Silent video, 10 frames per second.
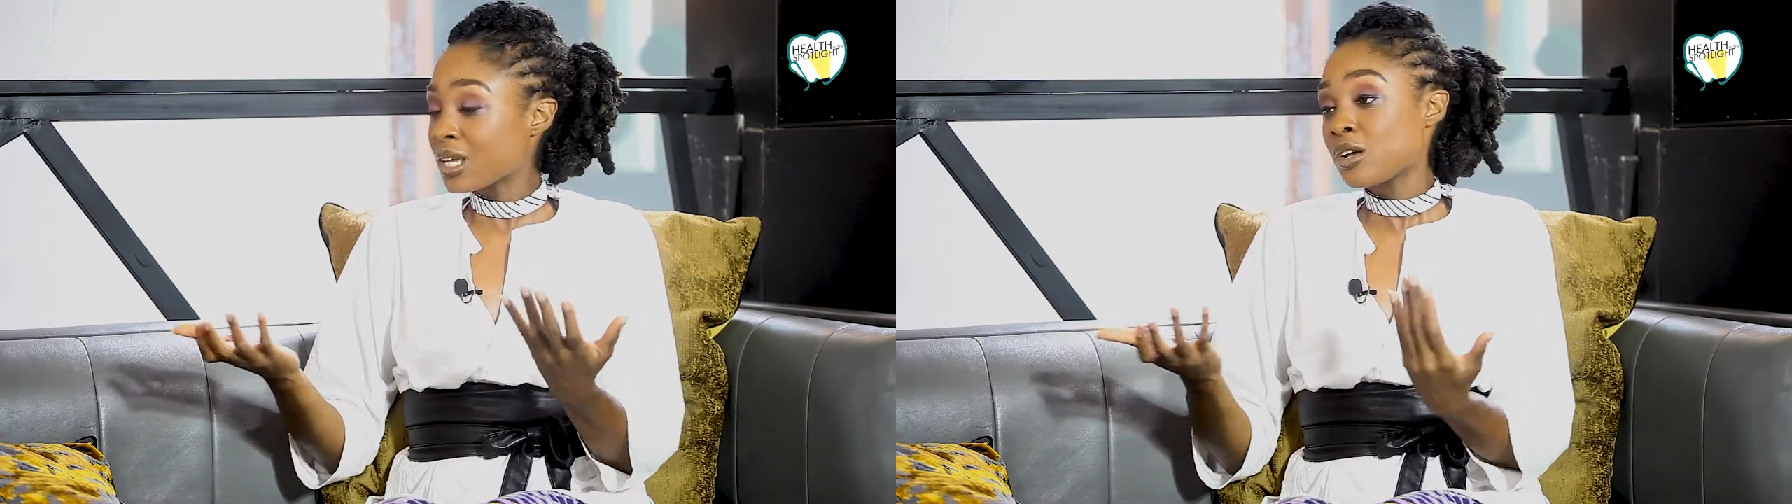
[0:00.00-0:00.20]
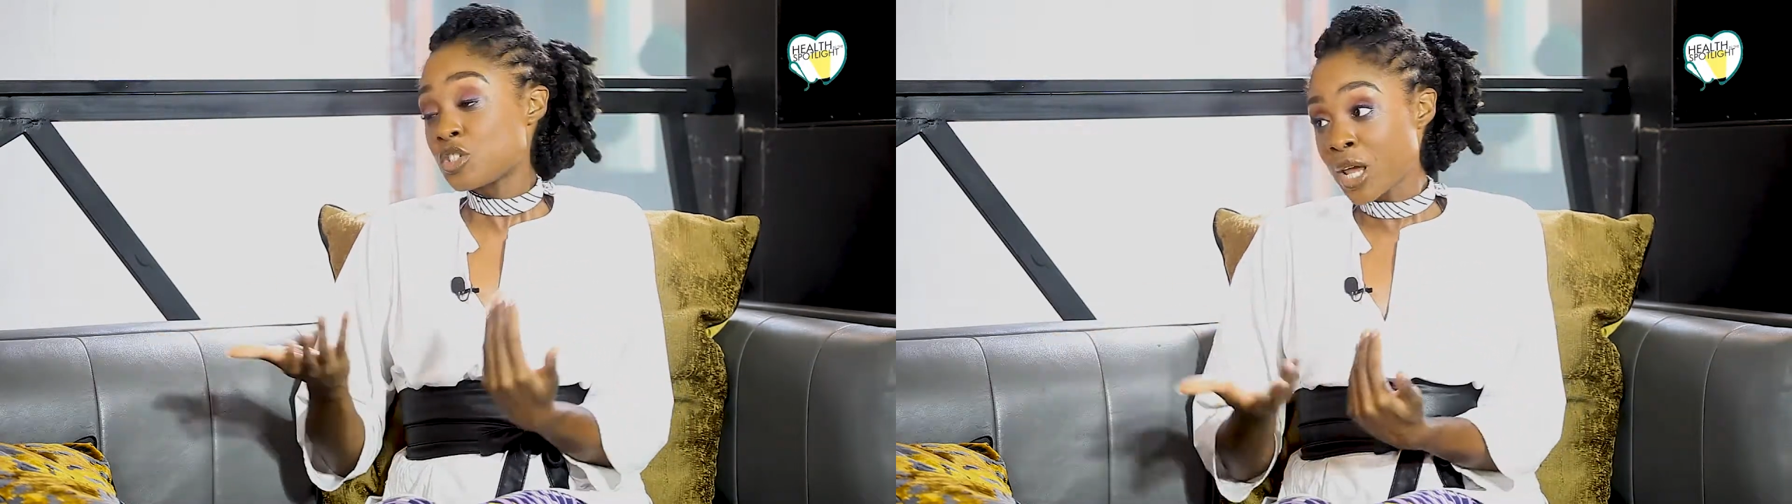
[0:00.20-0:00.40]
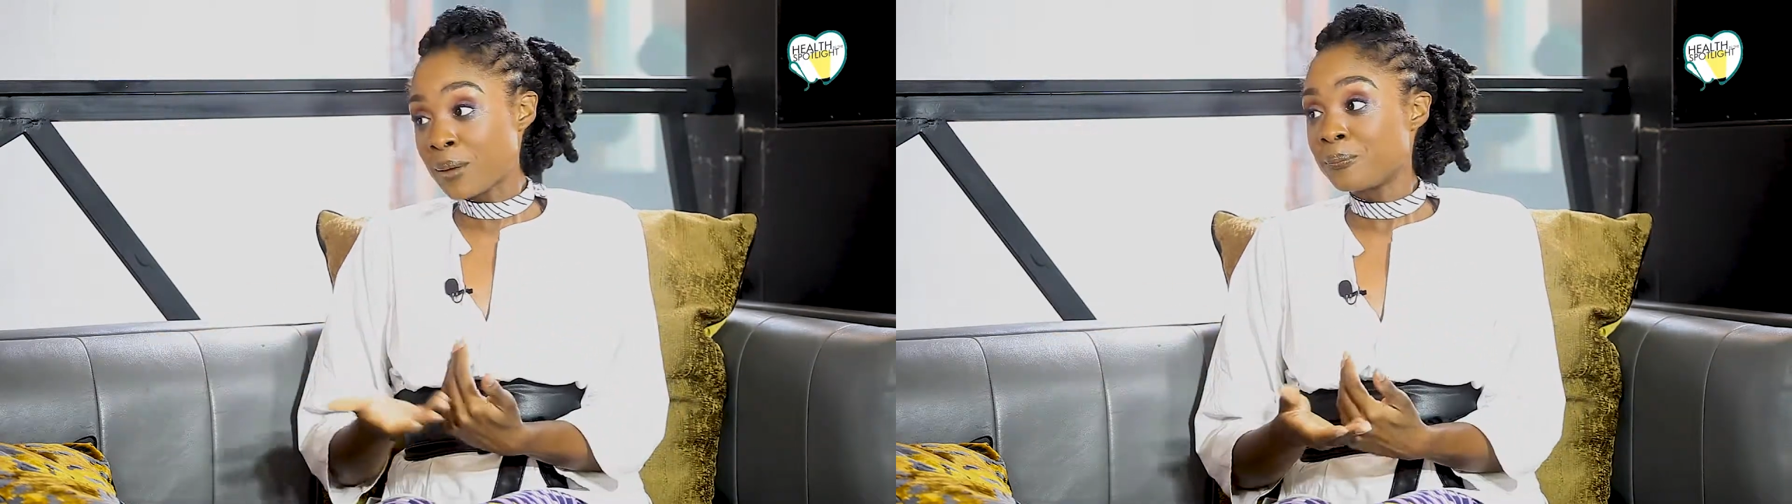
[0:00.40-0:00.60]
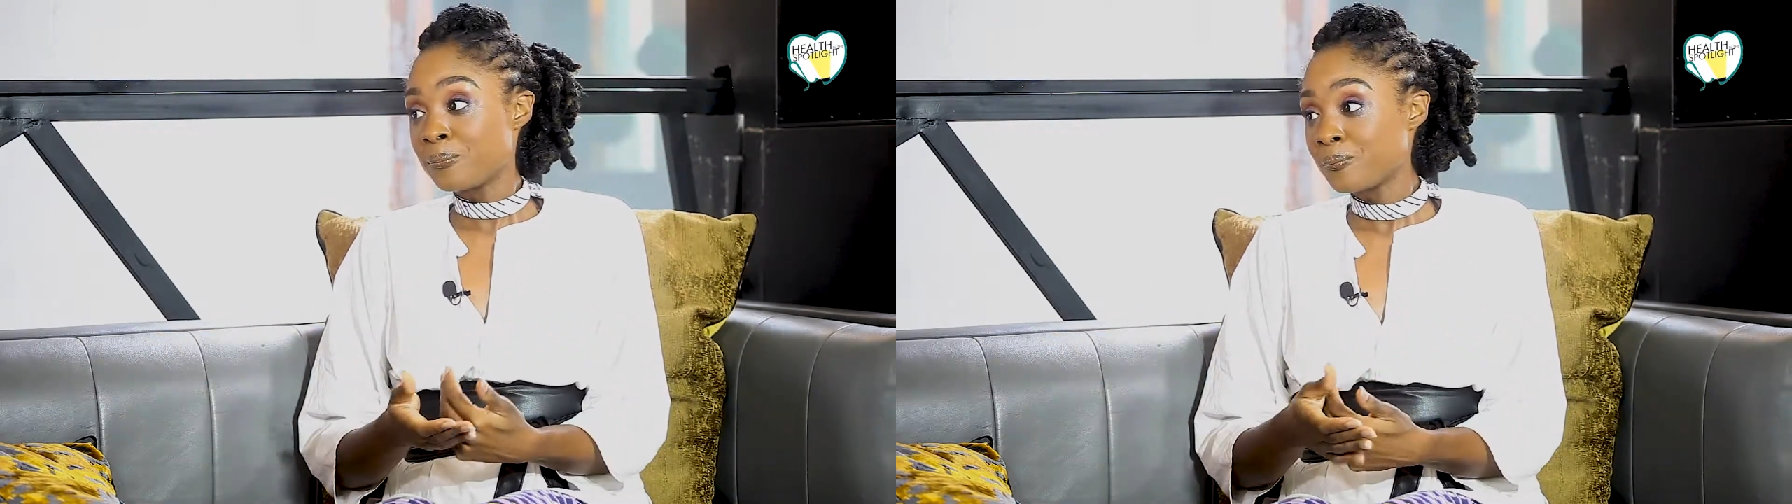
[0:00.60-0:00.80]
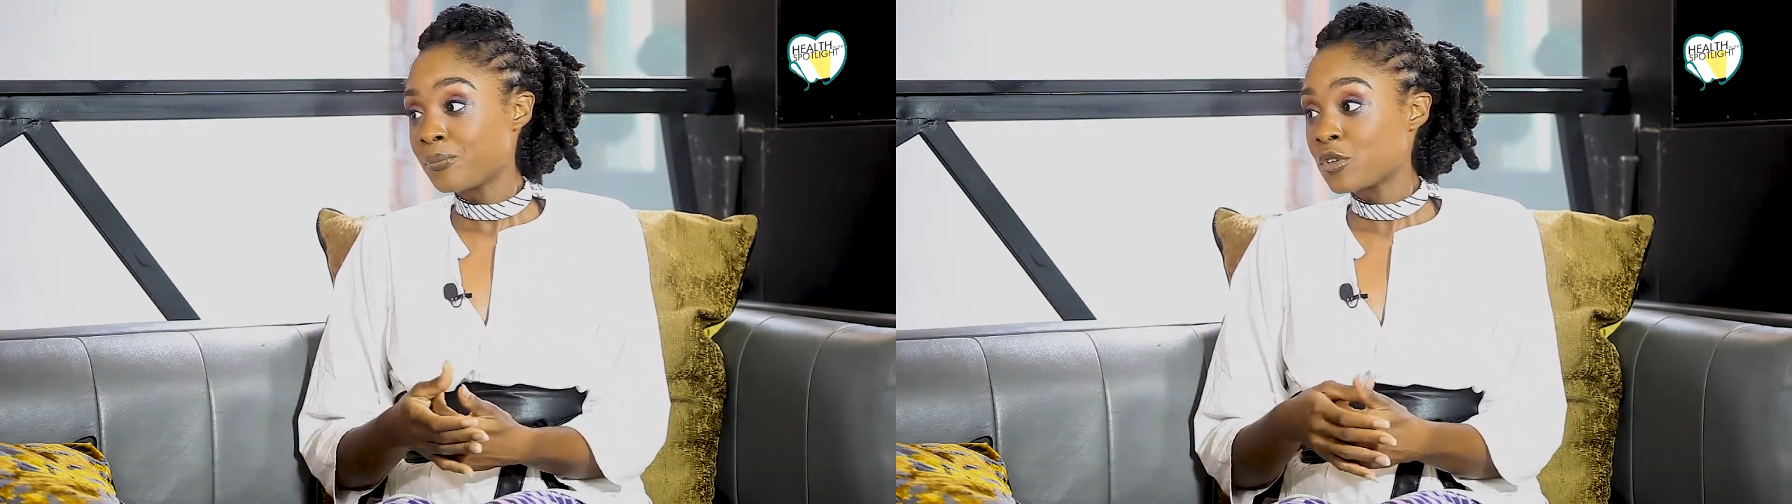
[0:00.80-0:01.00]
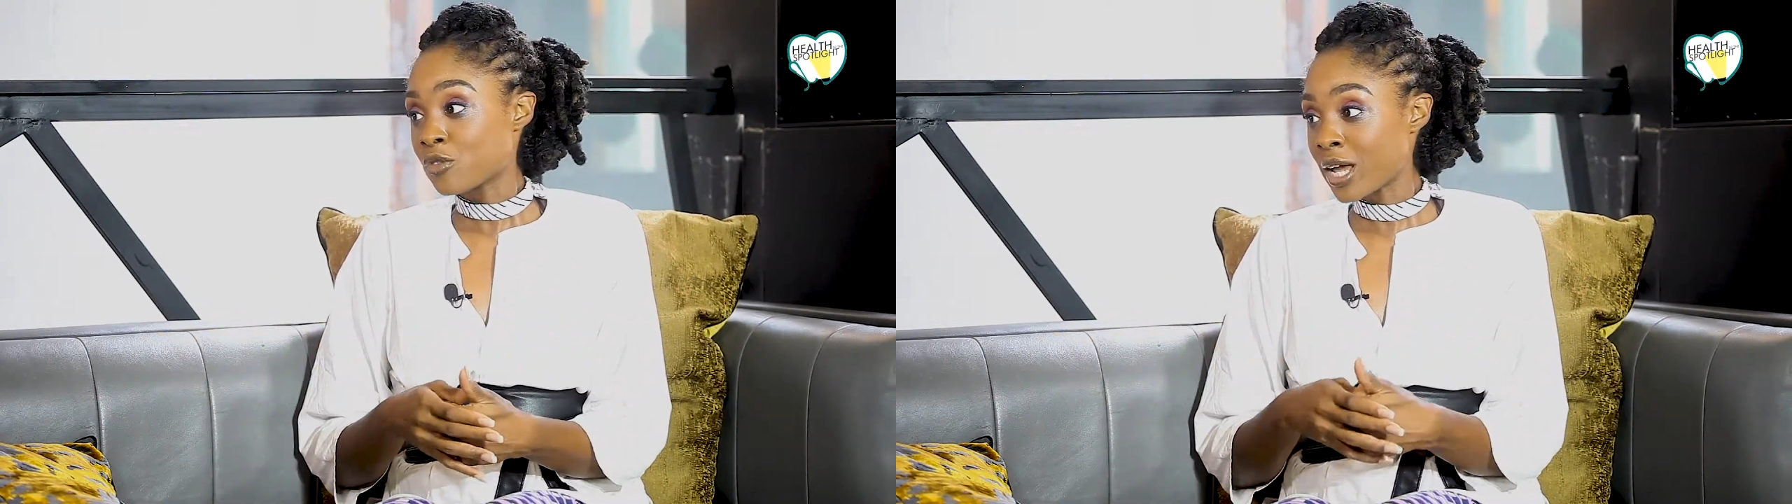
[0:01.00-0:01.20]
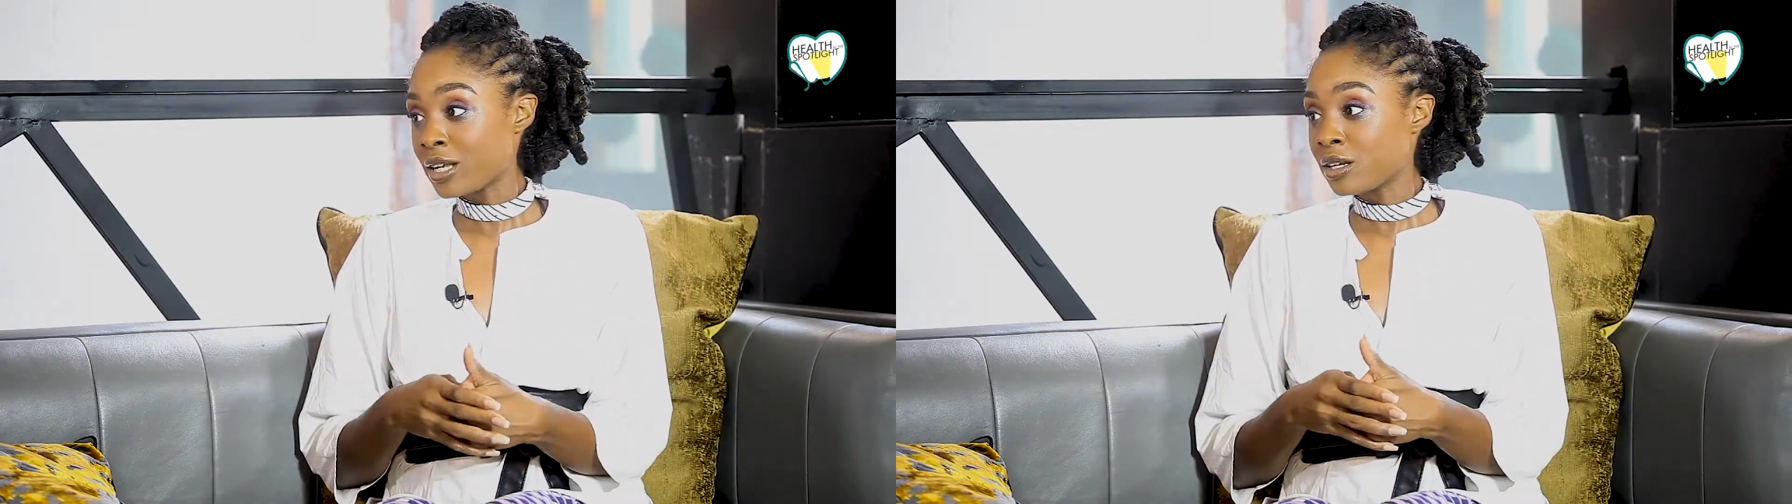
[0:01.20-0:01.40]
Shame, right?